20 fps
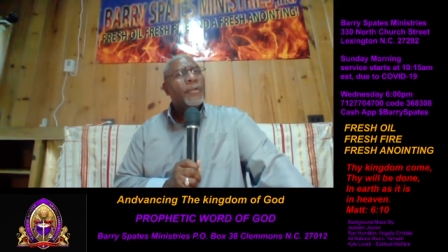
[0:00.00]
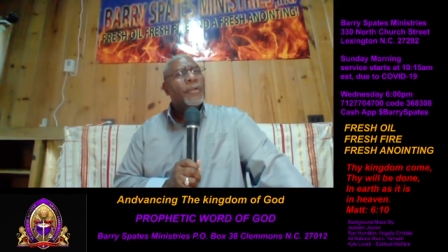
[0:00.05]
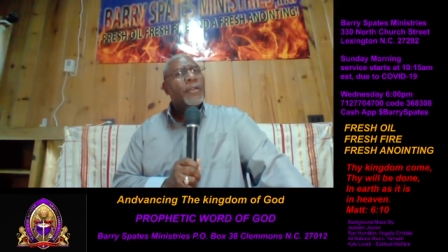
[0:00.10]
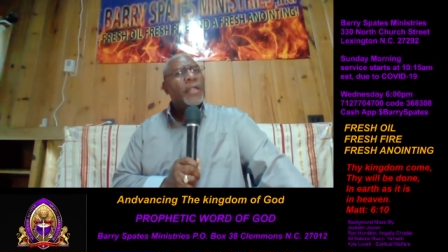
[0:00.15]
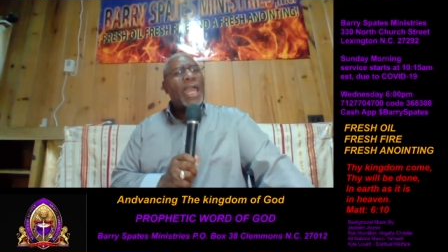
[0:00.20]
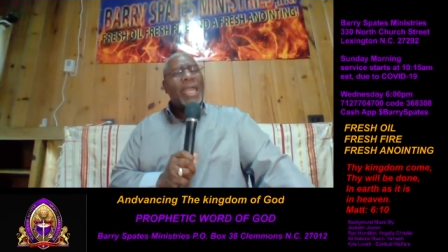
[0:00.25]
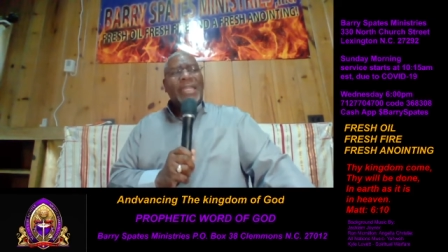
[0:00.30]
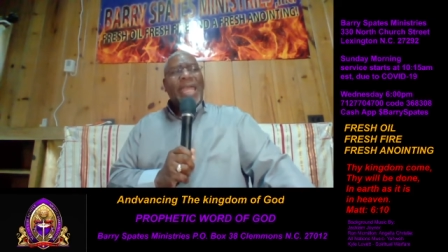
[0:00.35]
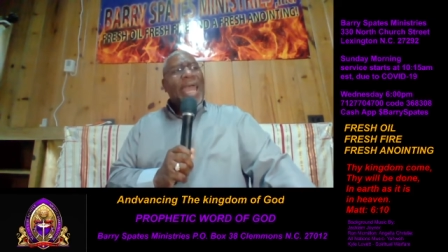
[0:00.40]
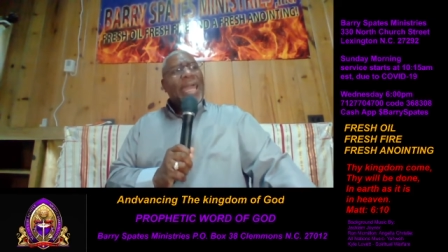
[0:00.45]

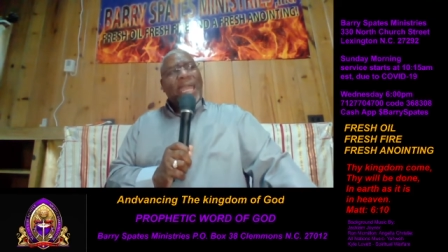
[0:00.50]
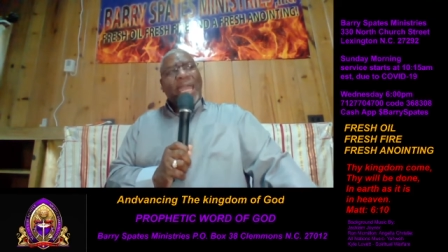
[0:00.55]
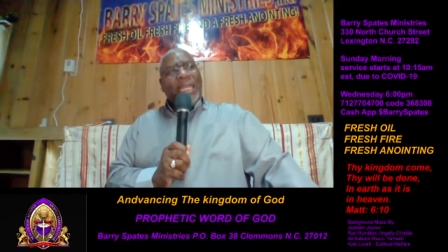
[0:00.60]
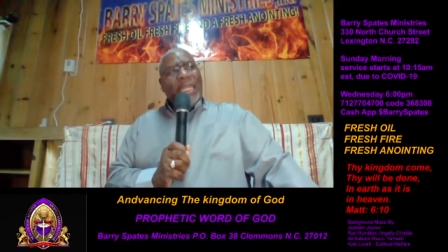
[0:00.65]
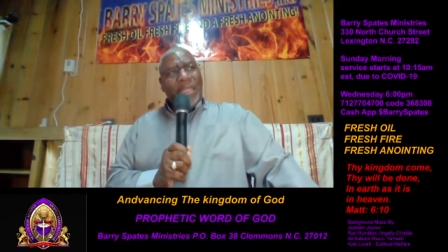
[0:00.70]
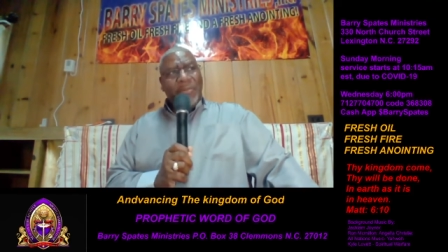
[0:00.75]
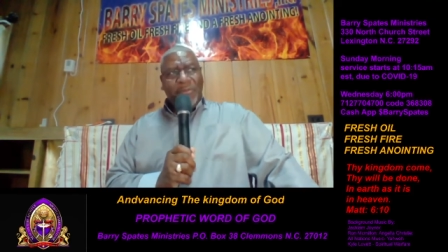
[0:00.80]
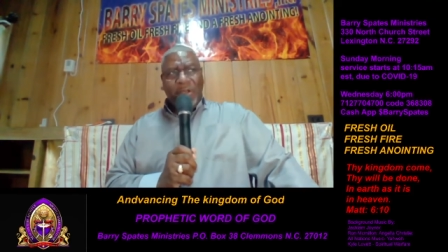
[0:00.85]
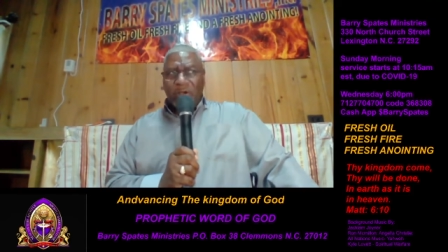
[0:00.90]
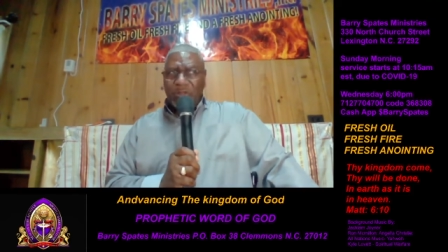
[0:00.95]
And that ain't
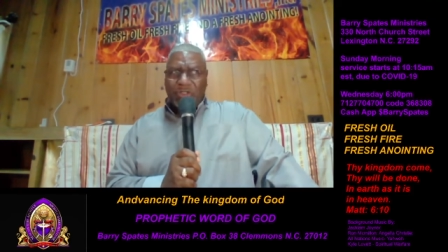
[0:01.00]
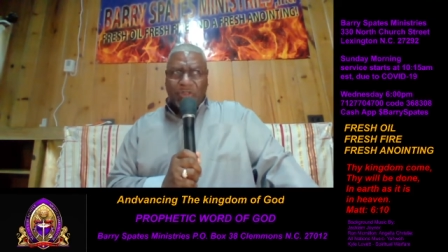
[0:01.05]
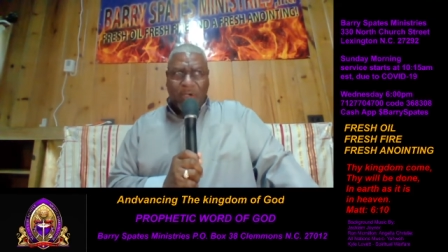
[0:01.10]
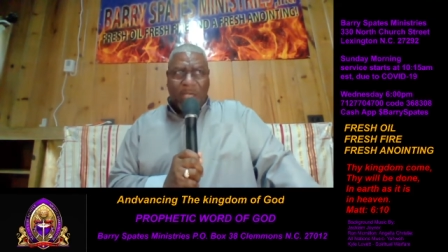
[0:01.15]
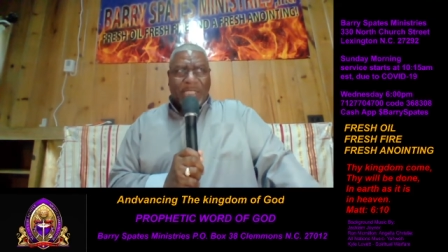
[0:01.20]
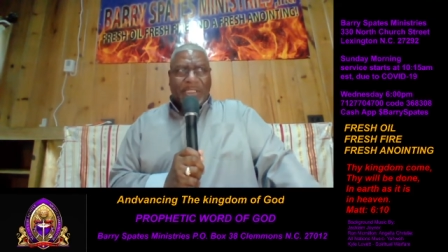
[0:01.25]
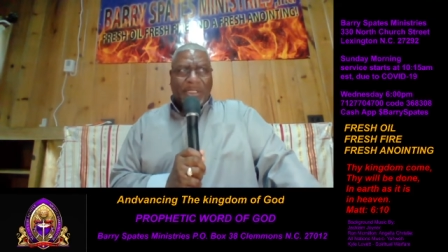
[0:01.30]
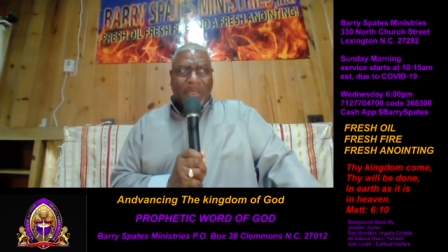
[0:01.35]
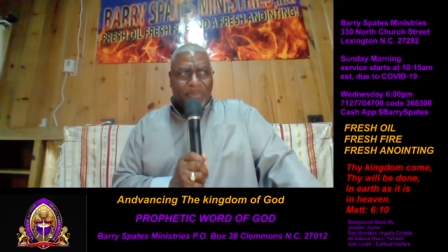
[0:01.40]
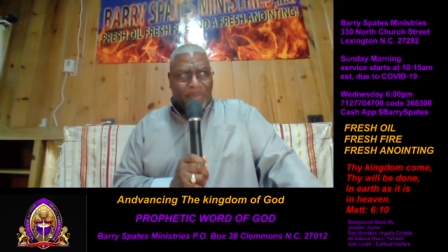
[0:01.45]
even no
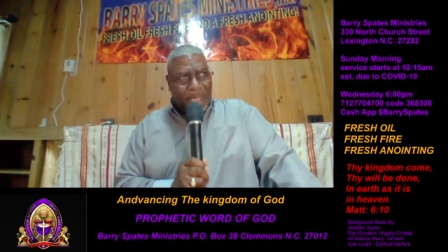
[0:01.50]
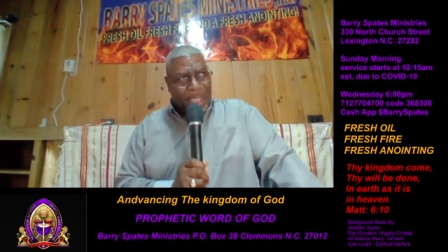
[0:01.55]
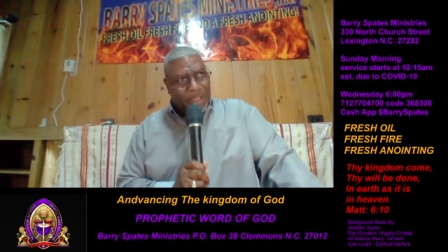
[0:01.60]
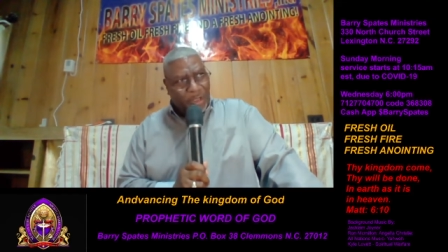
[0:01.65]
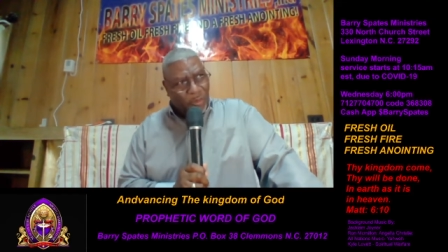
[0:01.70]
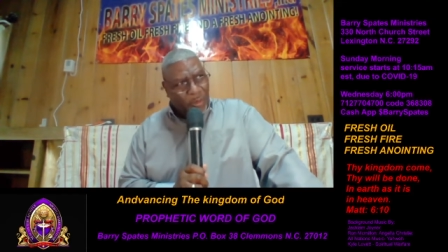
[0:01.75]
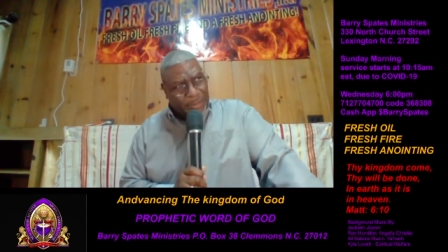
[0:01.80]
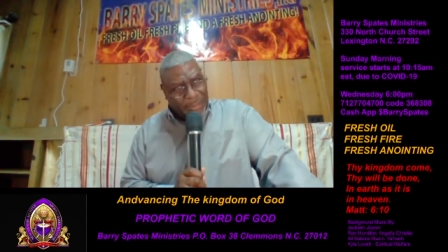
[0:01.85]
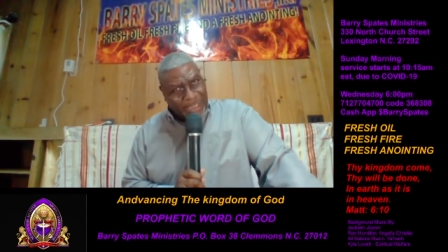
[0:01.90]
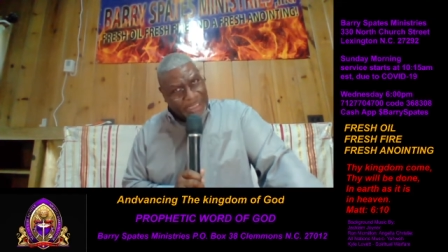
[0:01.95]
stress compared
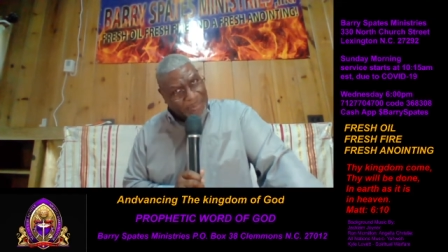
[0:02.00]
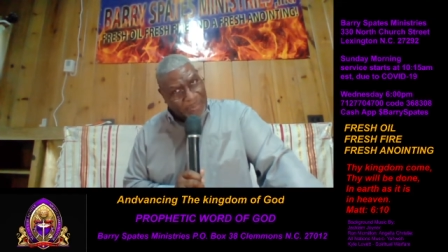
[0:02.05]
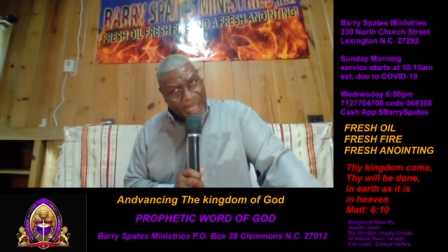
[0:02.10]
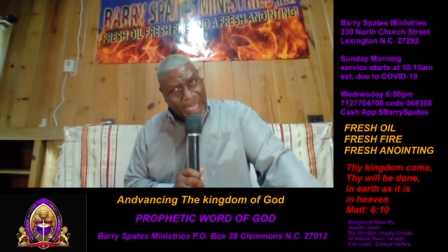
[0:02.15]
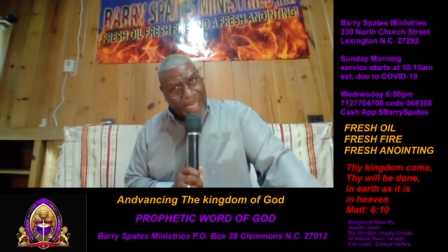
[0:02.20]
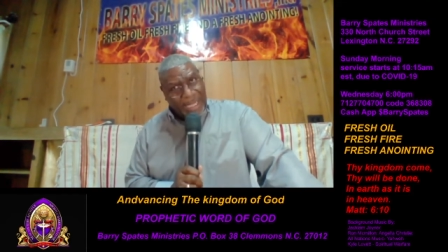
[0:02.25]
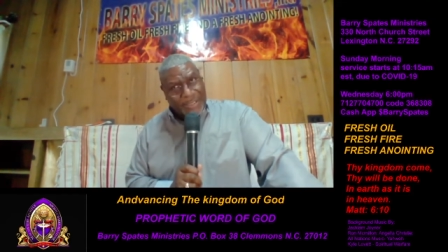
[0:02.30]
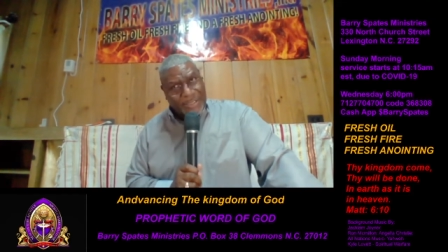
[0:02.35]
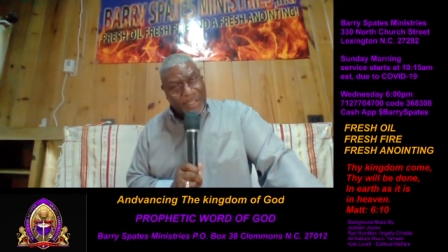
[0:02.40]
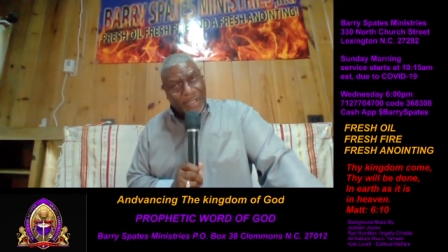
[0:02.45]
to what this
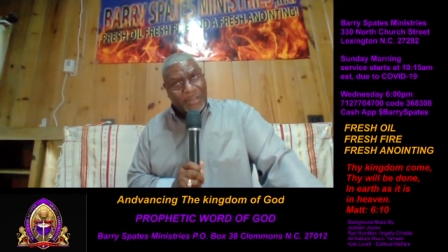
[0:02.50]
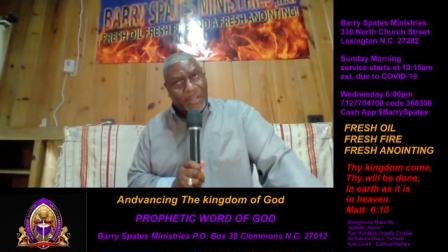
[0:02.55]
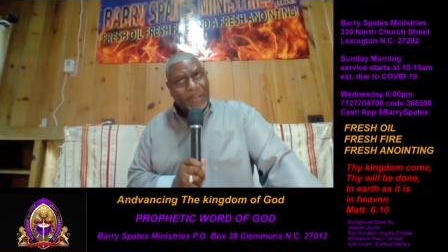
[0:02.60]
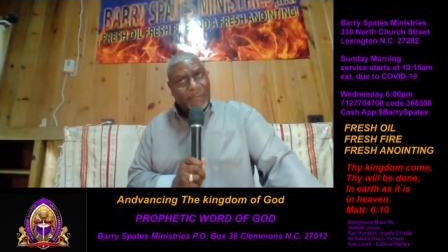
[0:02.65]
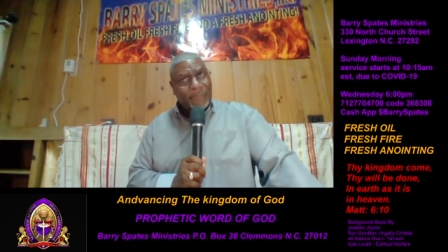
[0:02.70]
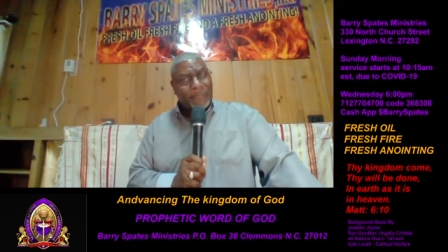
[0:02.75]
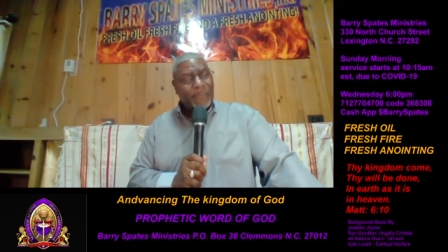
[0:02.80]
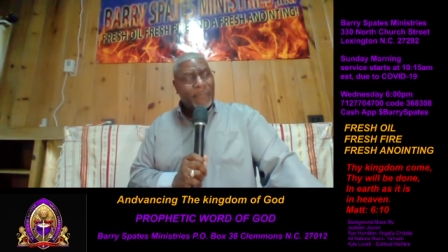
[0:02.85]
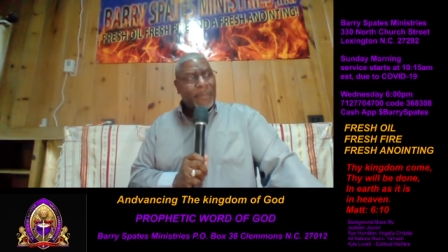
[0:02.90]
man is under.